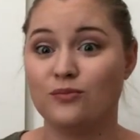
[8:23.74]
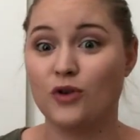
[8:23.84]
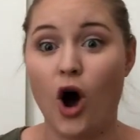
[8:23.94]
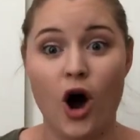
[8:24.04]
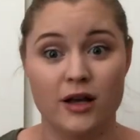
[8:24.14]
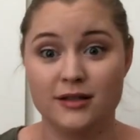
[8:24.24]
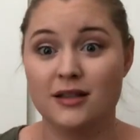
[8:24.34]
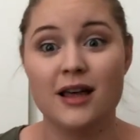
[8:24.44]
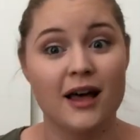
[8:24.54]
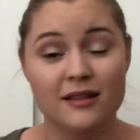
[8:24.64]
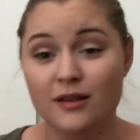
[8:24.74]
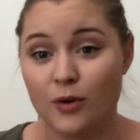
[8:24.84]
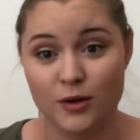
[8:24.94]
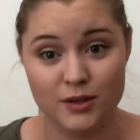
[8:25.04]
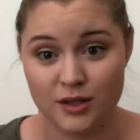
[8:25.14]
cause that the
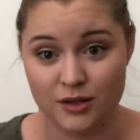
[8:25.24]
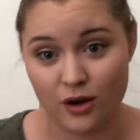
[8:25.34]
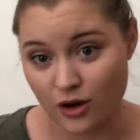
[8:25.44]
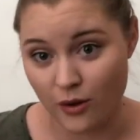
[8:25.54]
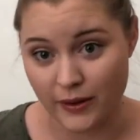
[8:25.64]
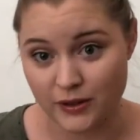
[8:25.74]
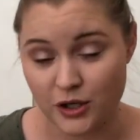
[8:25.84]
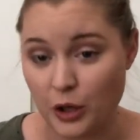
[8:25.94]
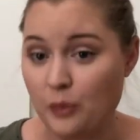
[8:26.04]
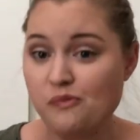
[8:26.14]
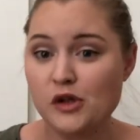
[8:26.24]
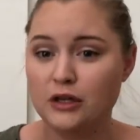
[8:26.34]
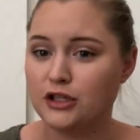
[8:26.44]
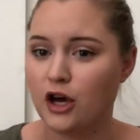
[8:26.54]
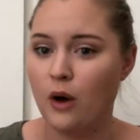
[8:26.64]
proceeds are going to.
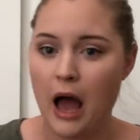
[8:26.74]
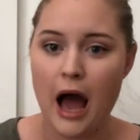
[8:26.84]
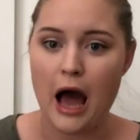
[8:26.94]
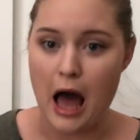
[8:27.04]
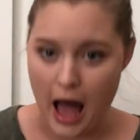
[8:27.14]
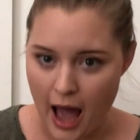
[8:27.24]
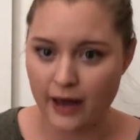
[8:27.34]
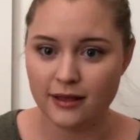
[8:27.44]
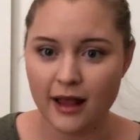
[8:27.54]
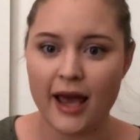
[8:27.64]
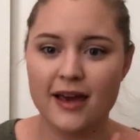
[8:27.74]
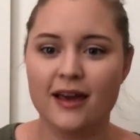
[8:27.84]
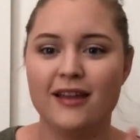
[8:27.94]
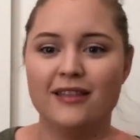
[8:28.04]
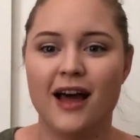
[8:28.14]
So I like
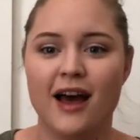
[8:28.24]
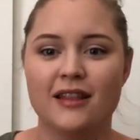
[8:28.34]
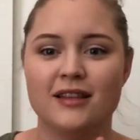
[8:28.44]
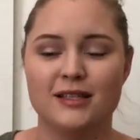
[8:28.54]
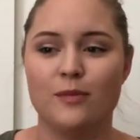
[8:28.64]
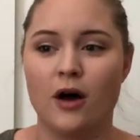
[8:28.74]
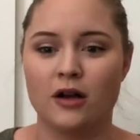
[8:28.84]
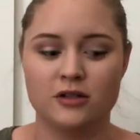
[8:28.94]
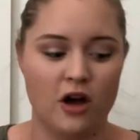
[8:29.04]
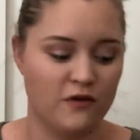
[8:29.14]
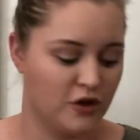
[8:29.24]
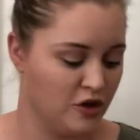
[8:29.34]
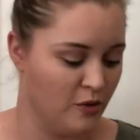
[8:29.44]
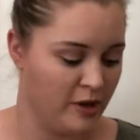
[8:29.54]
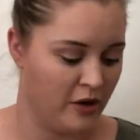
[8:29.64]
that this box offers
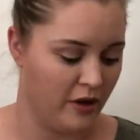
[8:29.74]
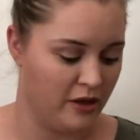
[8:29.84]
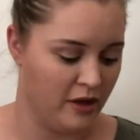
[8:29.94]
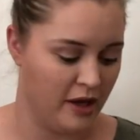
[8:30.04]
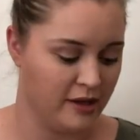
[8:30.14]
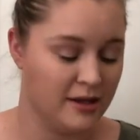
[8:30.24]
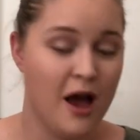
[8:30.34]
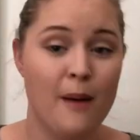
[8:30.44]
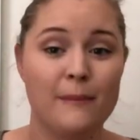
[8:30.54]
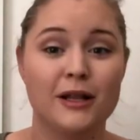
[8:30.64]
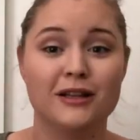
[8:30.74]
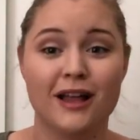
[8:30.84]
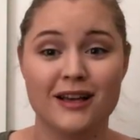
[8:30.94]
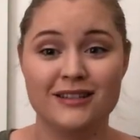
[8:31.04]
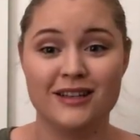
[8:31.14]
so many great things.
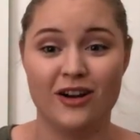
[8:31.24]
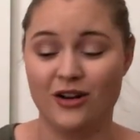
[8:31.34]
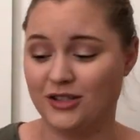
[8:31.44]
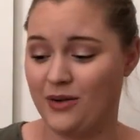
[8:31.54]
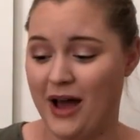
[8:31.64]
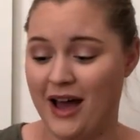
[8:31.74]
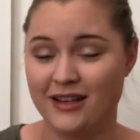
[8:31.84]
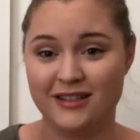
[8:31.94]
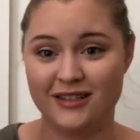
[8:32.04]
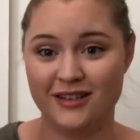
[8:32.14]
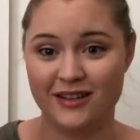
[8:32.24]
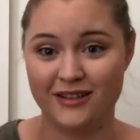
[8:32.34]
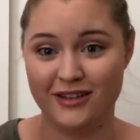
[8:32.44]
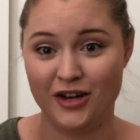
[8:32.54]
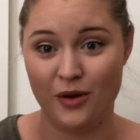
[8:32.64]
Plus it also has,
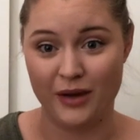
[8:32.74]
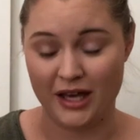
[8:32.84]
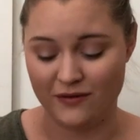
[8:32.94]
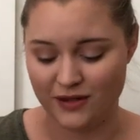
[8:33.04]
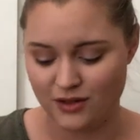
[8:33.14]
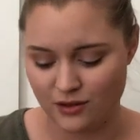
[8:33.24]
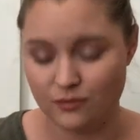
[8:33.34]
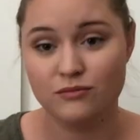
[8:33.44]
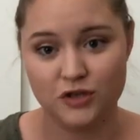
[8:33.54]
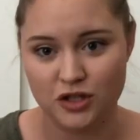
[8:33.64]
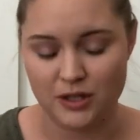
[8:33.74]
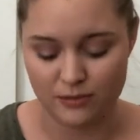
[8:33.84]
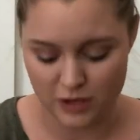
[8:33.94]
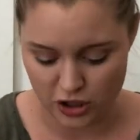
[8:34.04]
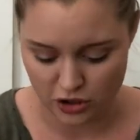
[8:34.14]
you know, it gives to
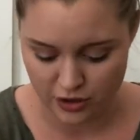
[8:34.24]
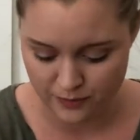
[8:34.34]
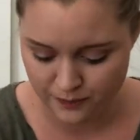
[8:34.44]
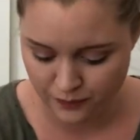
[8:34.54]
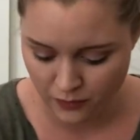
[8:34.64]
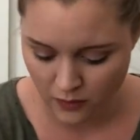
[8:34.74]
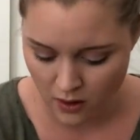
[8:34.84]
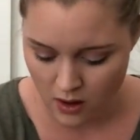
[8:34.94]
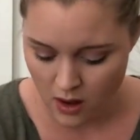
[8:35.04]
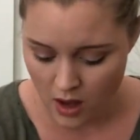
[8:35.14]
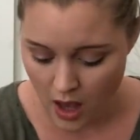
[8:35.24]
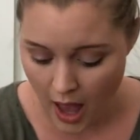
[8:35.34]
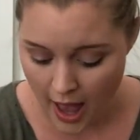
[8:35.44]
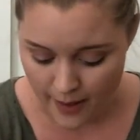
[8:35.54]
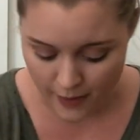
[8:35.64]
something good.
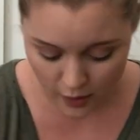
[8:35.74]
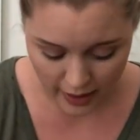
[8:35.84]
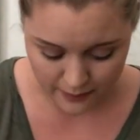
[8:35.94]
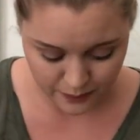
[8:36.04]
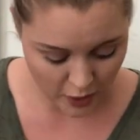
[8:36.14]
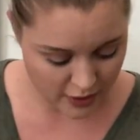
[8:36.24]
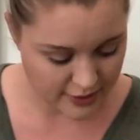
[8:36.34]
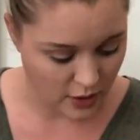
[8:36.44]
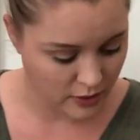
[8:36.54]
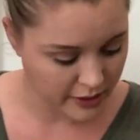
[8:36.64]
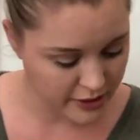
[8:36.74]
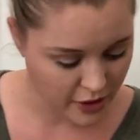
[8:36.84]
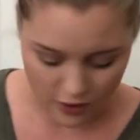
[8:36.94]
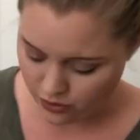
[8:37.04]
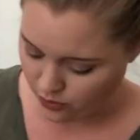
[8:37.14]
Okay, so let's
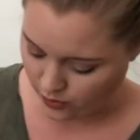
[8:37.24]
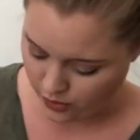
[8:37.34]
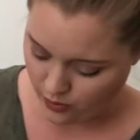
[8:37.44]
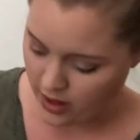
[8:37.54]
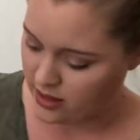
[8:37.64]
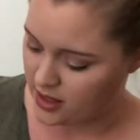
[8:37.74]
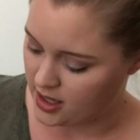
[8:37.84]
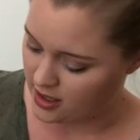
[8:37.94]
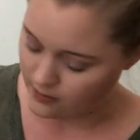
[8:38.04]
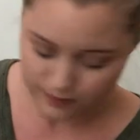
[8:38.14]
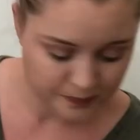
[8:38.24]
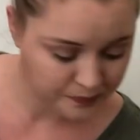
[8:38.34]
go through the